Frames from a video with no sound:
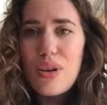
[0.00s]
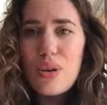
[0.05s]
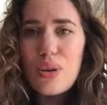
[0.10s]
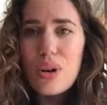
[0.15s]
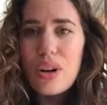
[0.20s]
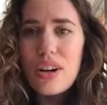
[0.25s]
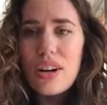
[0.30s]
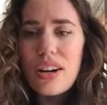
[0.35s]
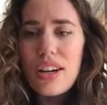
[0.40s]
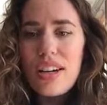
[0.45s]

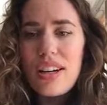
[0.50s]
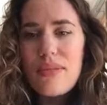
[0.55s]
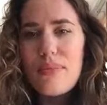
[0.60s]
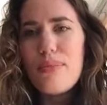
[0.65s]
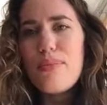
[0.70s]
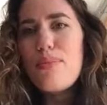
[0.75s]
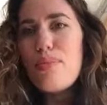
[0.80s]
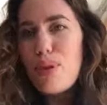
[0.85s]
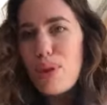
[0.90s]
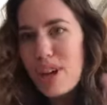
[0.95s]
or
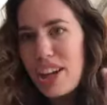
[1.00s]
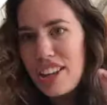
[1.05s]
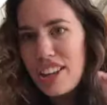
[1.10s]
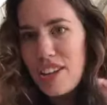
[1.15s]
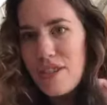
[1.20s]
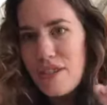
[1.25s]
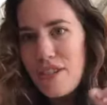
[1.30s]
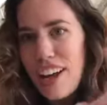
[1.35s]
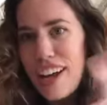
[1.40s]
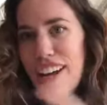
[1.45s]
putting
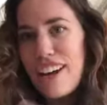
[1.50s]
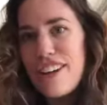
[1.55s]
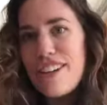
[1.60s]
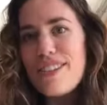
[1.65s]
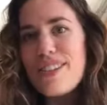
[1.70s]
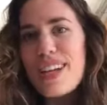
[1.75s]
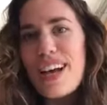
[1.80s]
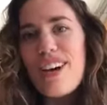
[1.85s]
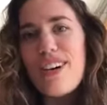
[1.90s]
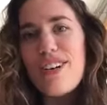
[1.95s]
the
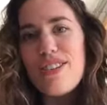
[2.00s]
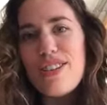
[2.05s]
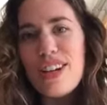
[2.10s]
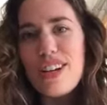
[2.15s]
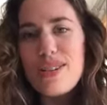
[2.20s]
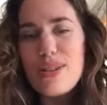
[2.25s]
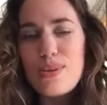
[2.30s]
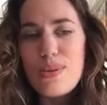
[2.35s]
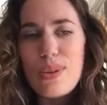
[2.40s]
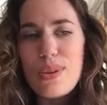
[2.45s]
fires out,
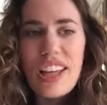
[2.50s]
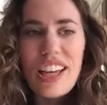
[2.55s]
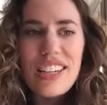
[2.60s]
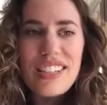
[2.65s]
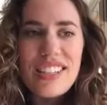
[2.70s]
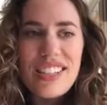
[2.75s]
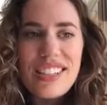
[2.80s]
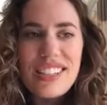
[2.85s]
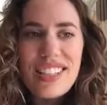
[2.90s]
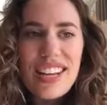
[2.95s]
as we like
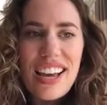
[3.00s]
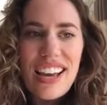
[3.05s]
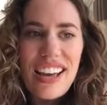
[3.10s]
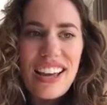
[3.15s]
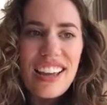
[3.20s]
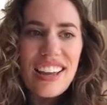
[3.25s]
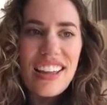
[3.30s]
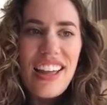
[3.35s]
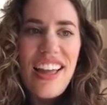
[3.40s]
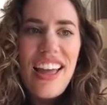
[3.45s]
to
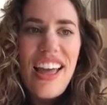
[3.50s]
say,